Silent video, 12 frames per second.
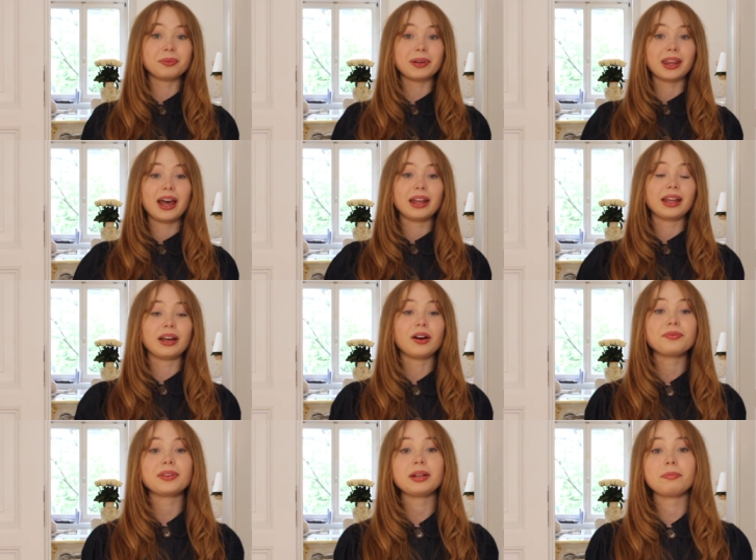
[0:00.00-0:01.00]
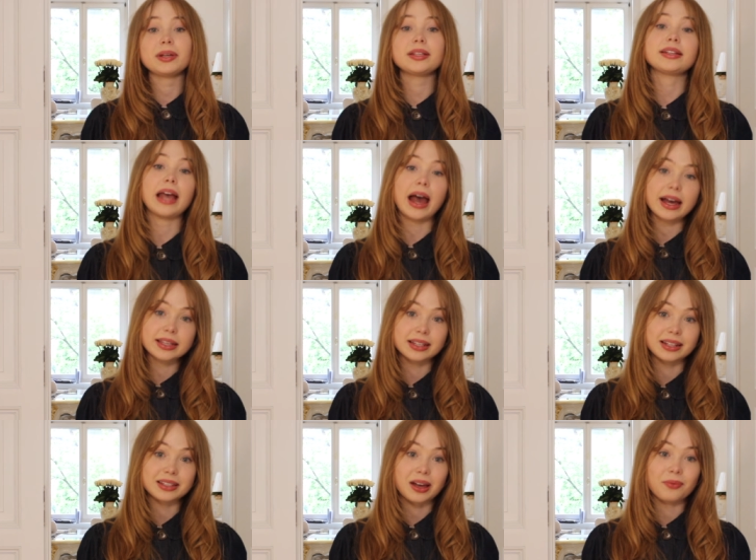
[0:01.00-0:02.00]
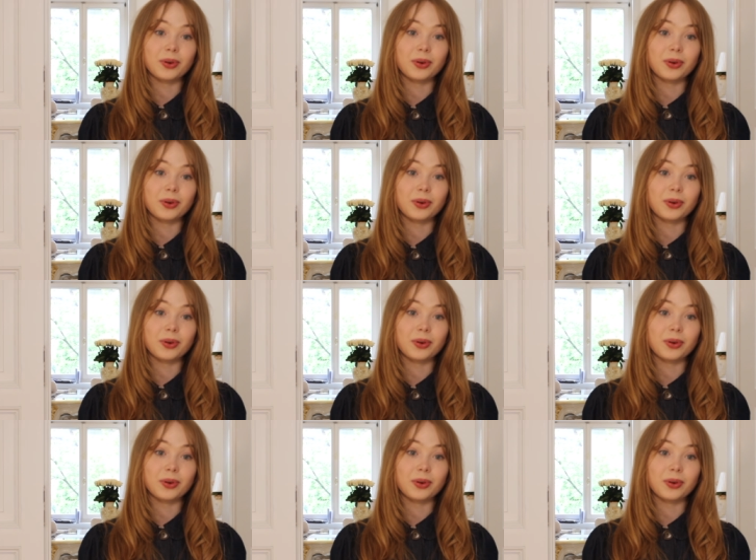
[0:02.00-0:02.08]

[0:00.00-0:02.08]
but they often miss the essence of